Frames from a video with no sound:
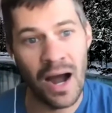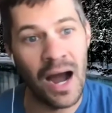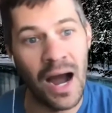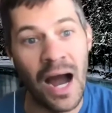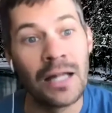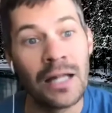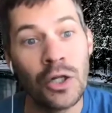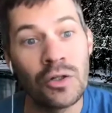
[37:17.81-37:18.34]
I
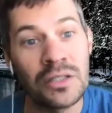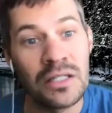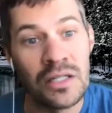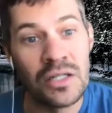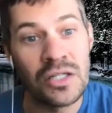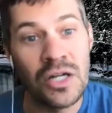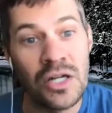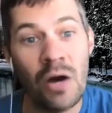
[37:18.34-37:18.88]
looked in the
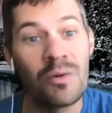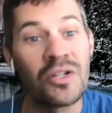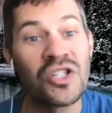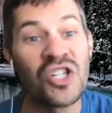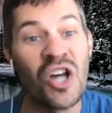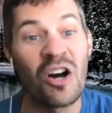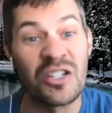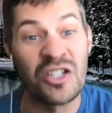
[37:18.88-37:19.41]
snow and
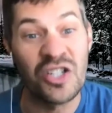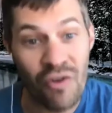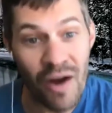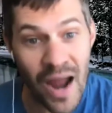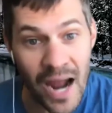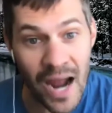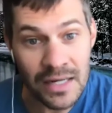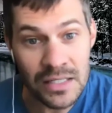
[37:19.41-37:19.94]
saw its
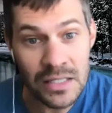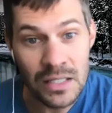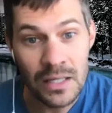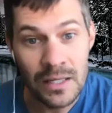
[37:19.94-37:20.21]
tracks.